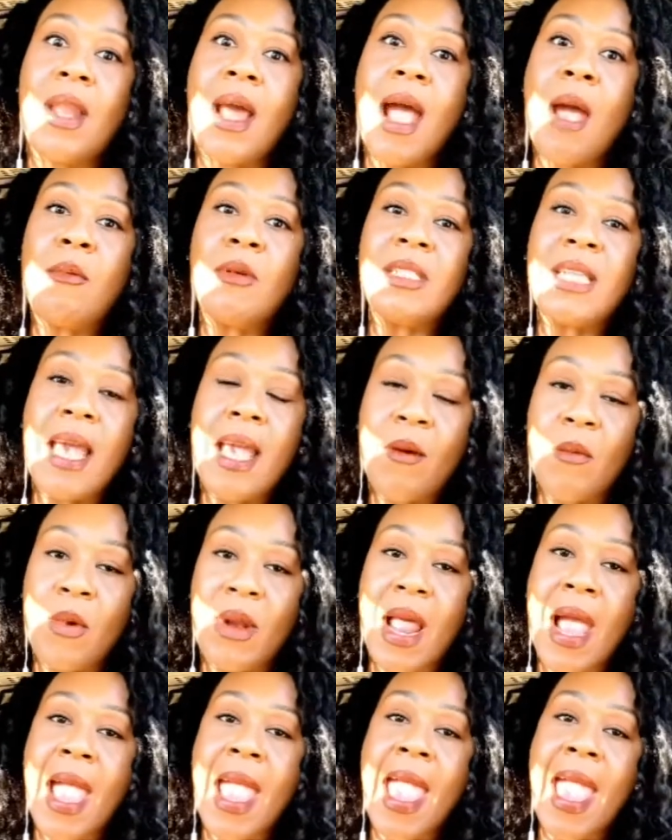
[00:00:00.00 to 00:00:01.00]

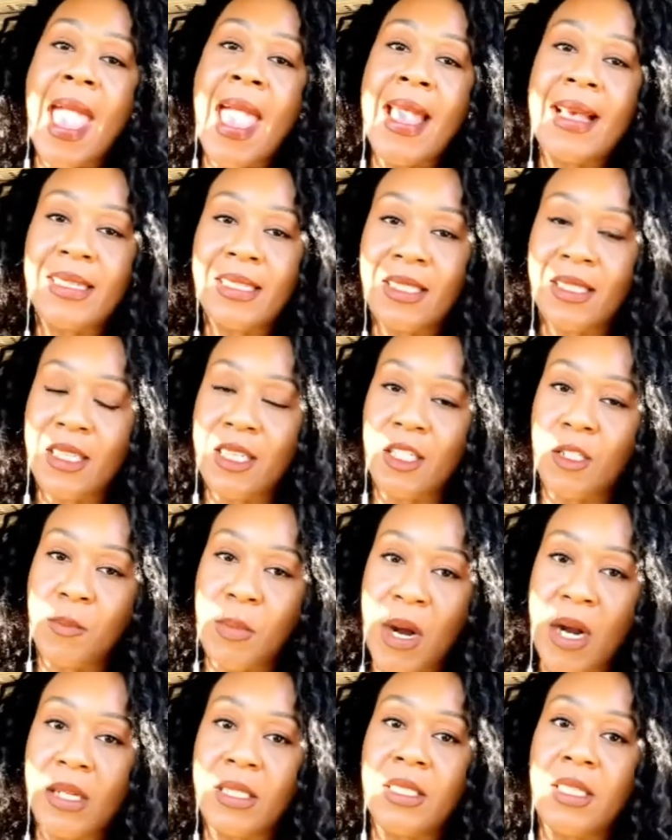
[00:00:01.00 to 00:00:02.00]
I asked this
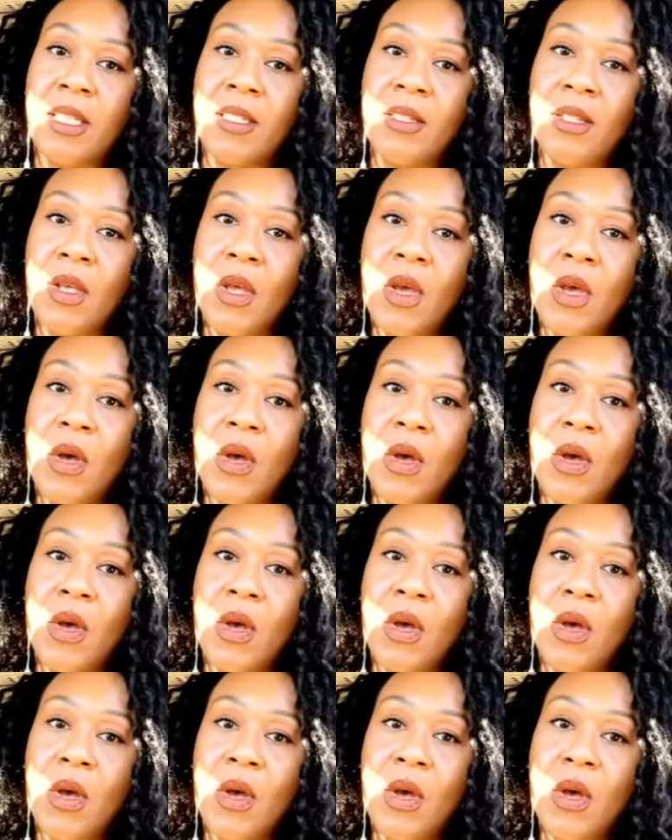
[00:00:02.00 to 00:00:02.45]
person,